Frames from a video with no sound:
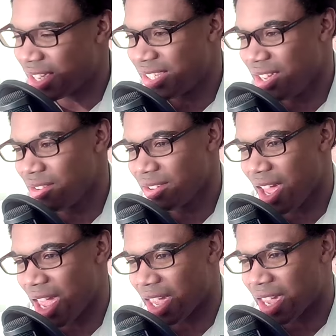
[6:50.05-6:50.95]
It's either
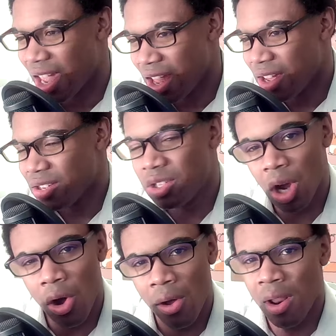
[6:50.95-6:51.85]
like
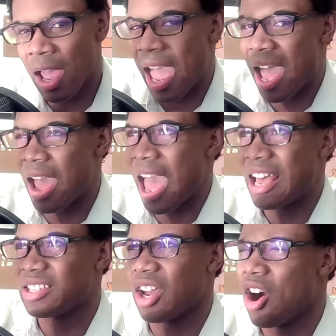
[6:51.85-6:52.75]
shown
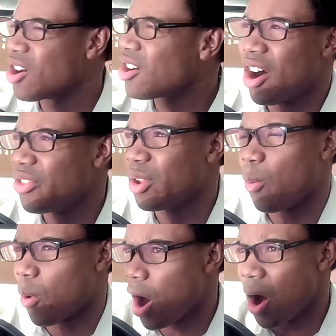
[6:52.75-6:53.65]
as art on the
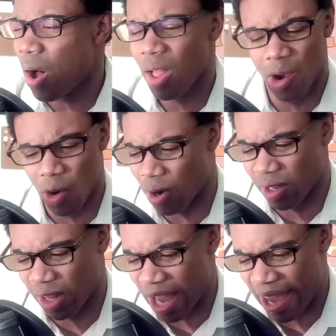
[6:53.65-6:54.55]
wall or
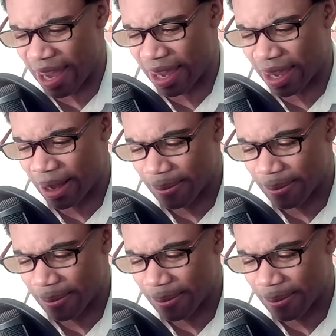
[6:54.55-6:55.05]
like